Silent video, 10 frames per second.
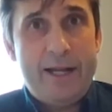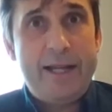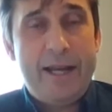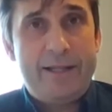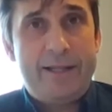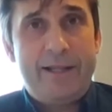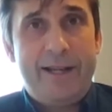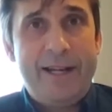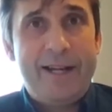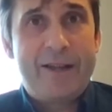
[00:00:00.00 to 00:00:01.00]
yes.
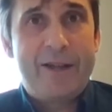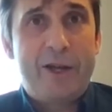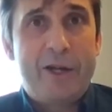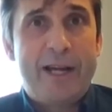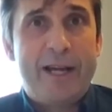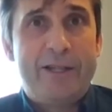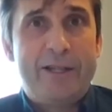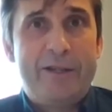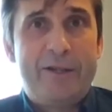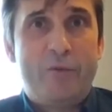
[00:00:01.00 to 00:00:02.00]
In other
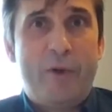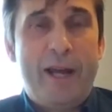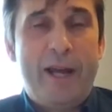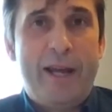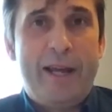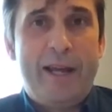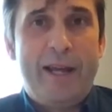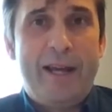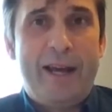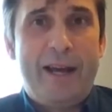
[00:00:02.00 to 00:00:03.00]
locations where
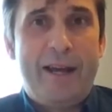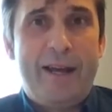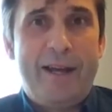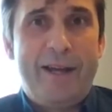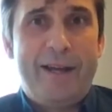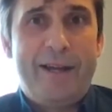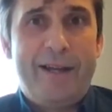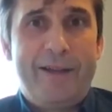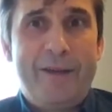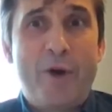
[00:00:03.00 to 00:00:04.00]

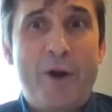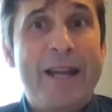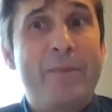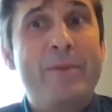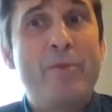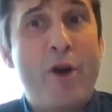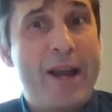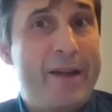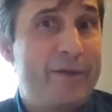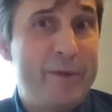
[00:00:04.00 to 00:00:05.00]
the mining company might
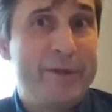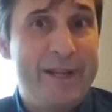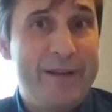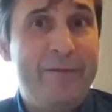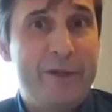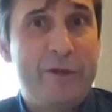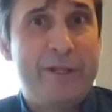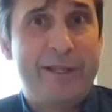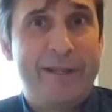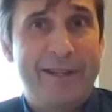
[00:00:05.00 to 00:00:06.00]
have limited influence,